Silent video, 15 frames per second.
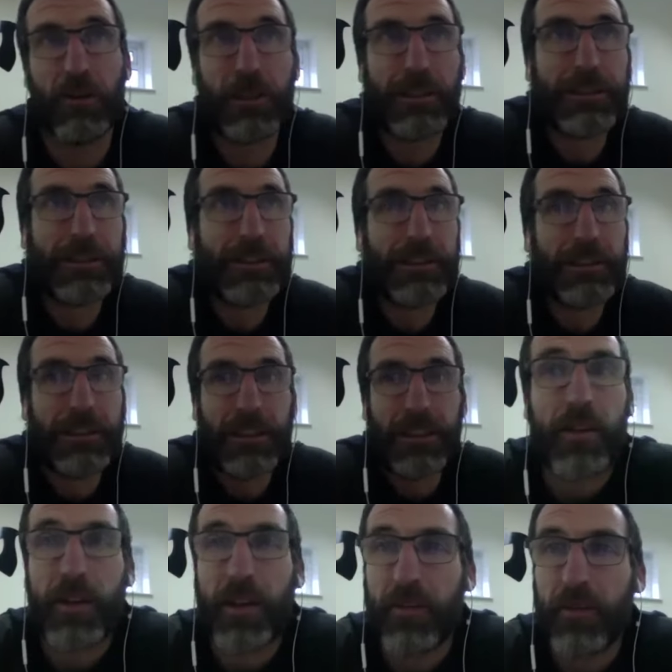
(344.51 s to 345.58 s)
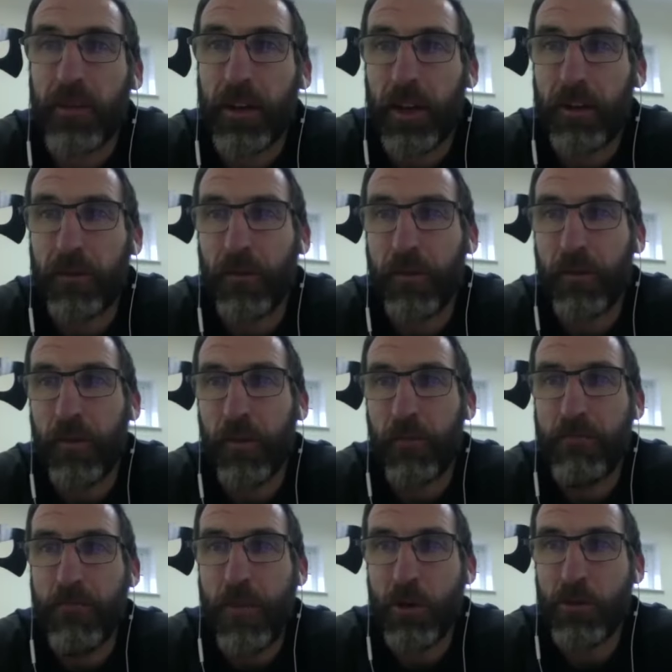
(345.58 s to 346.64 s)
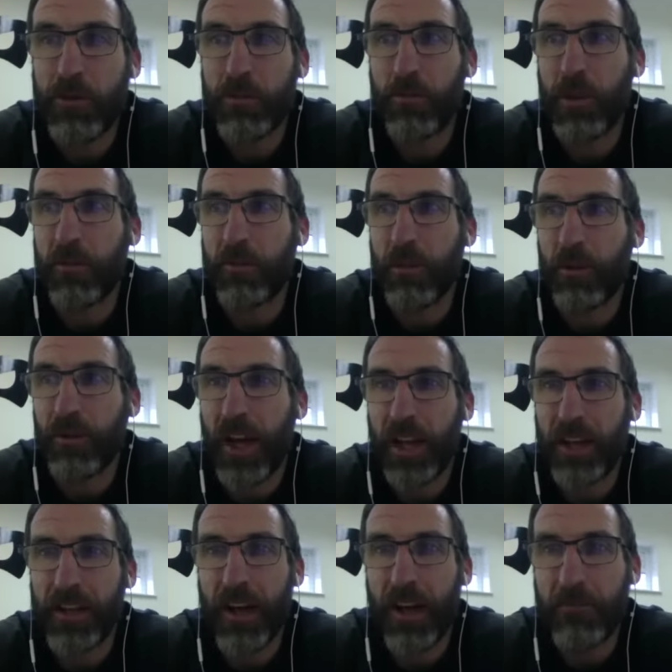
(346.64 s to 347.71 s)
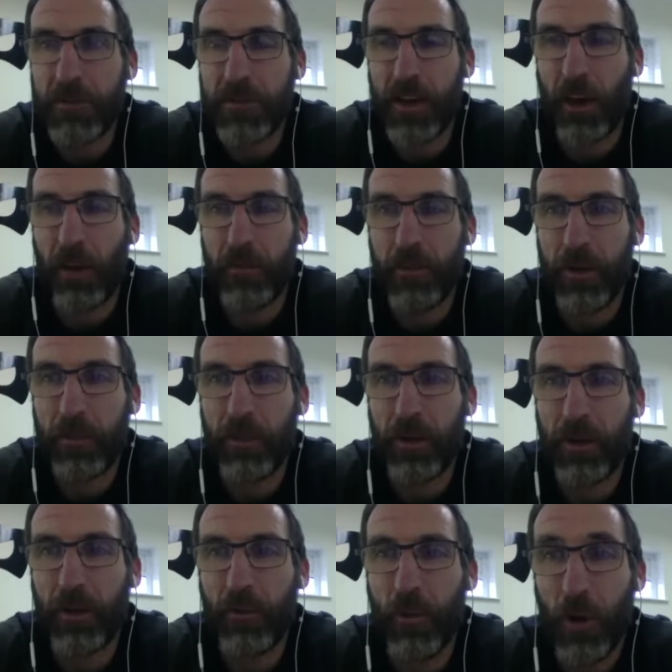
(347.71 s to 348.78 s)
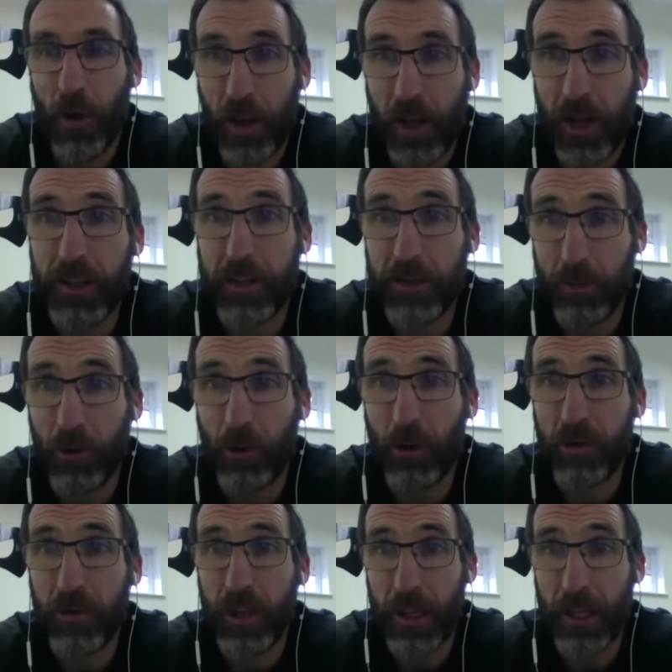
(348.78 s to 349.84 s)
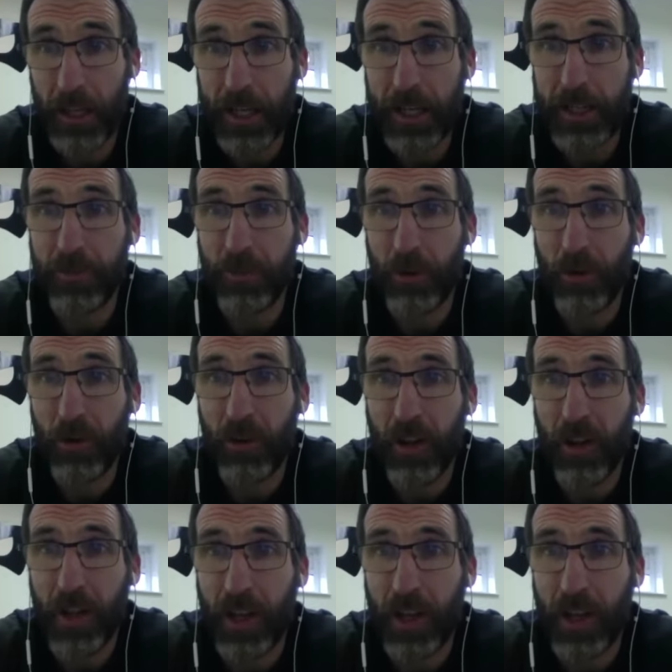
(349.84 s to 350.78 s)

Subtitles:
I think like for most people, 99% of the people that work in sport, in elite sport,